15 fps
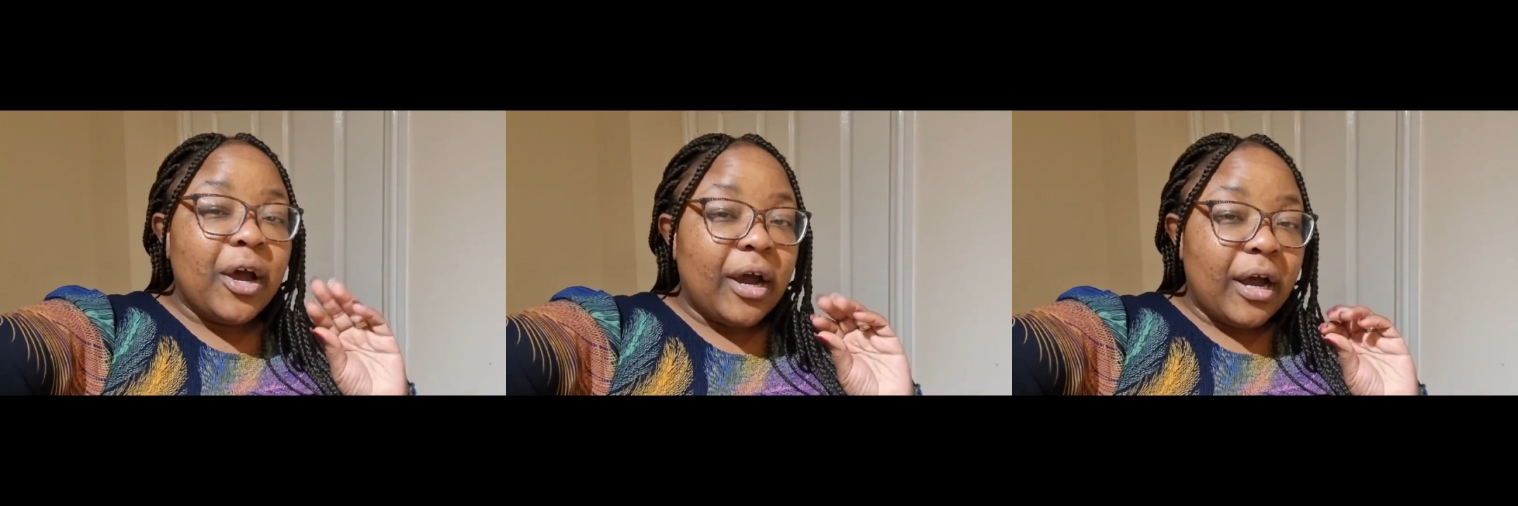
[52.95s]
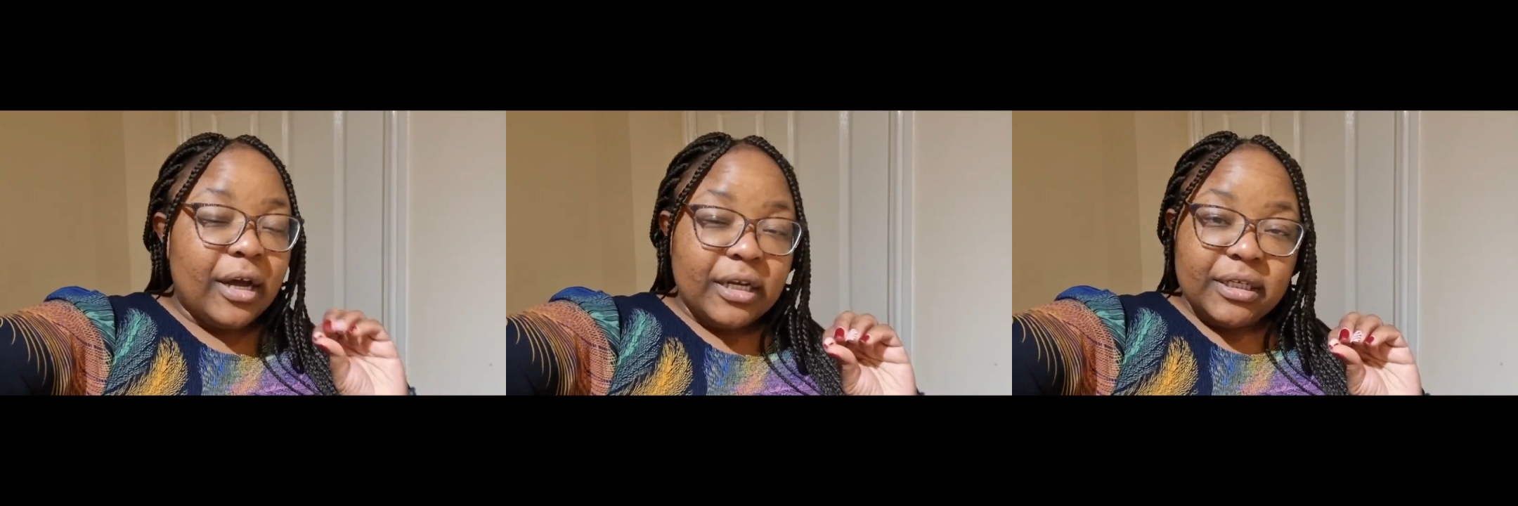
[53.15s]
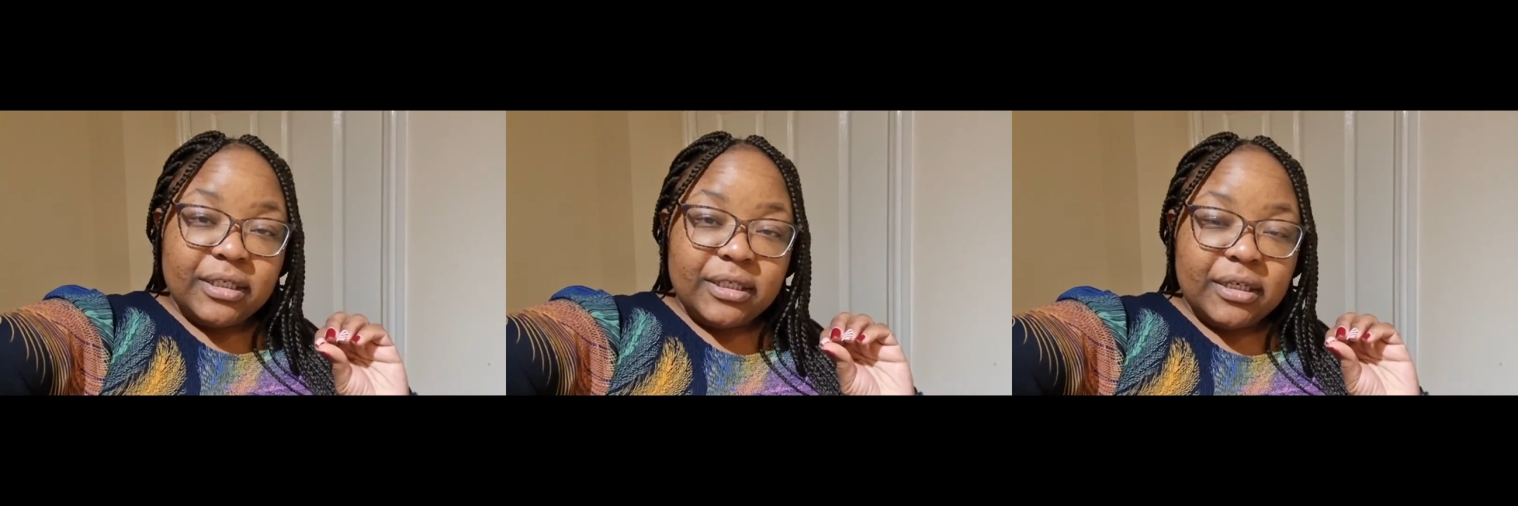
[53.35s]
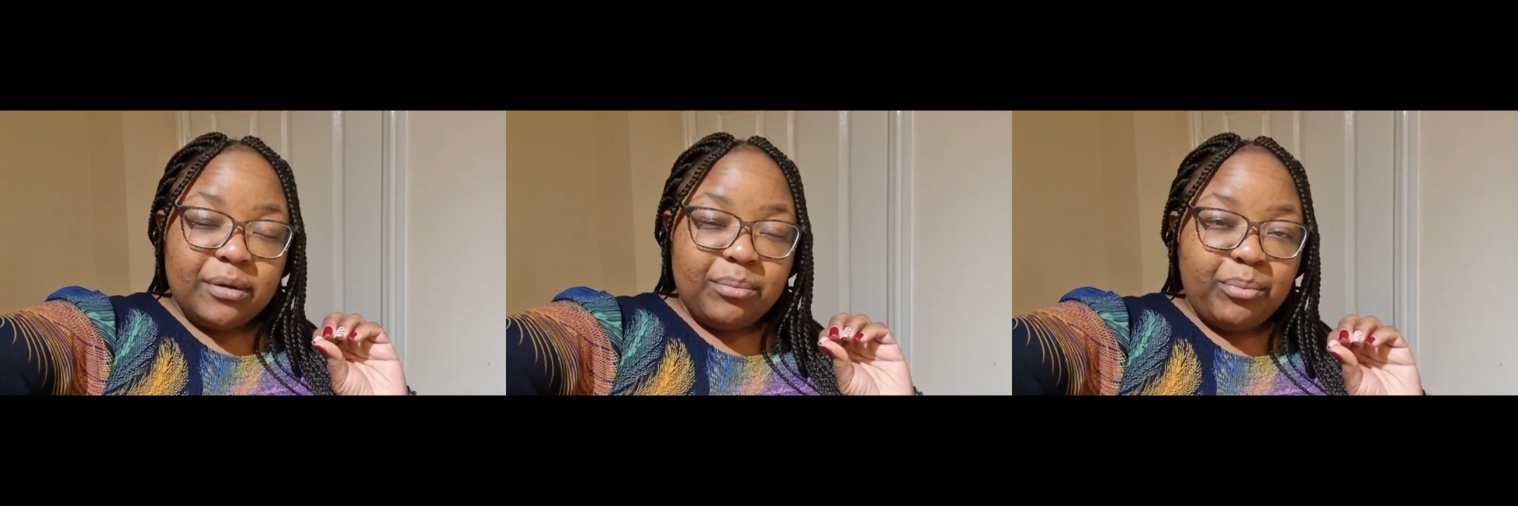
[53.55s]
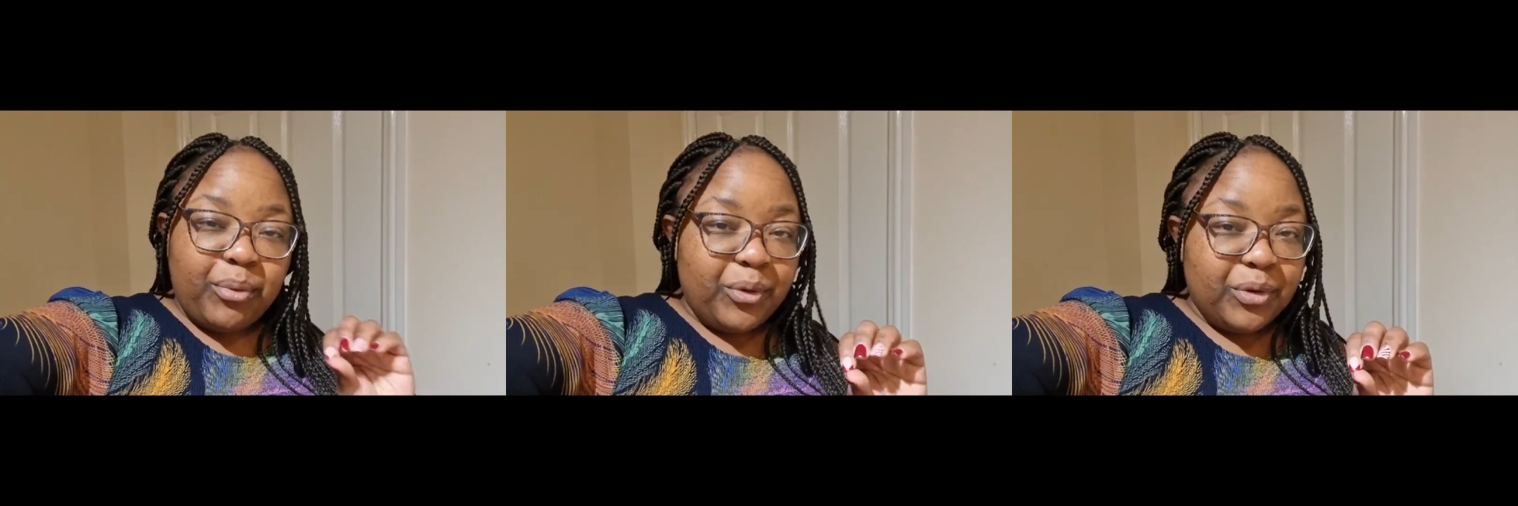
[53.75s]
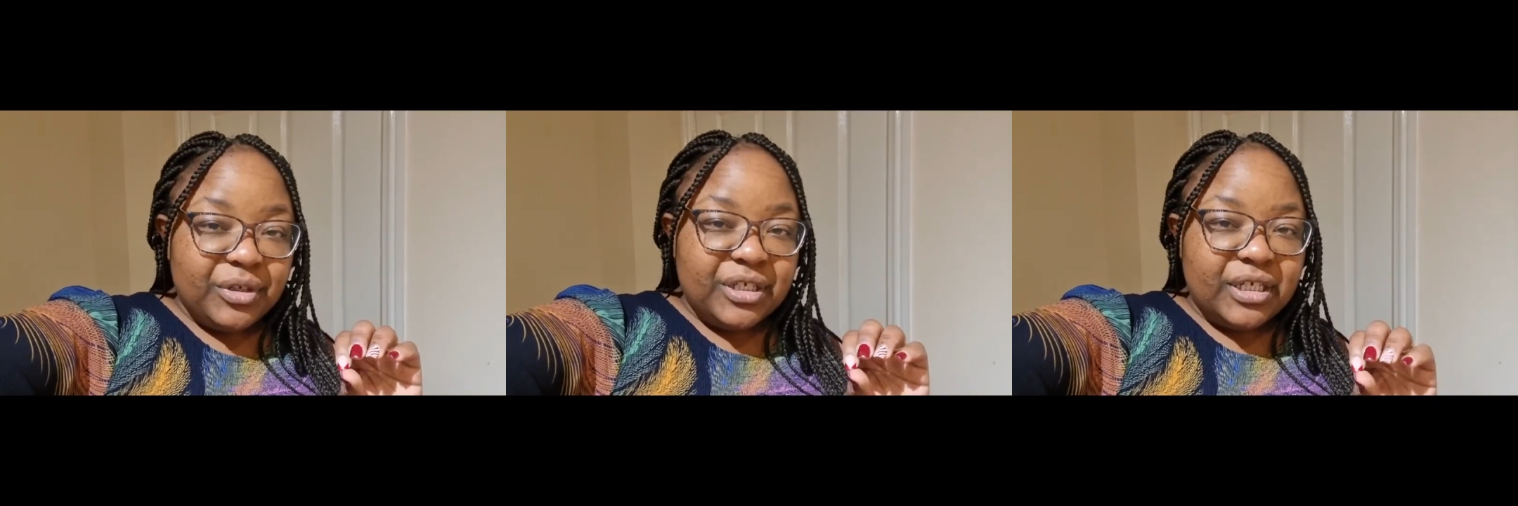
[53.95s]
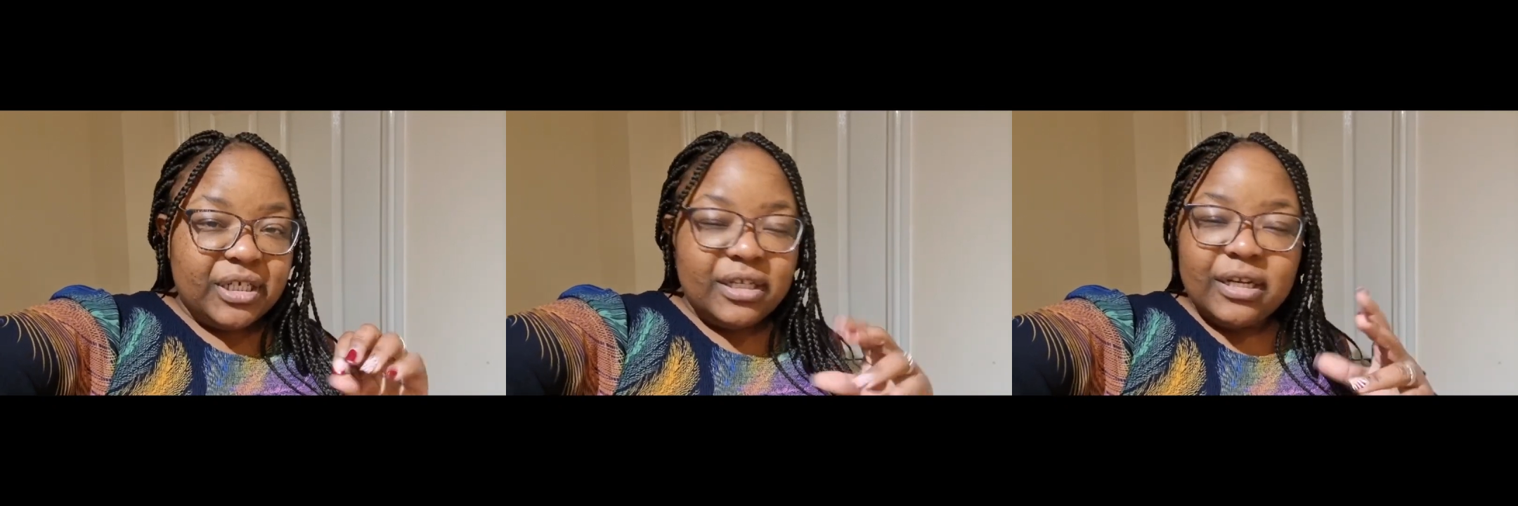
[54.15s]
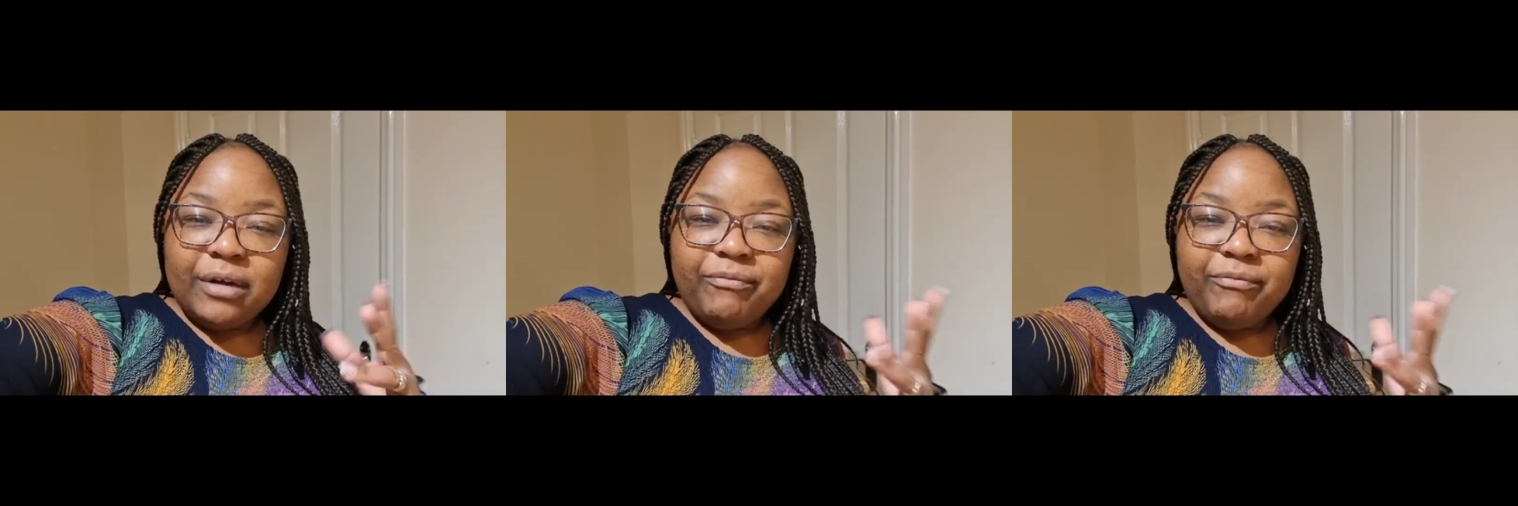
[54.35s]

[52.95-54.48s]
and protein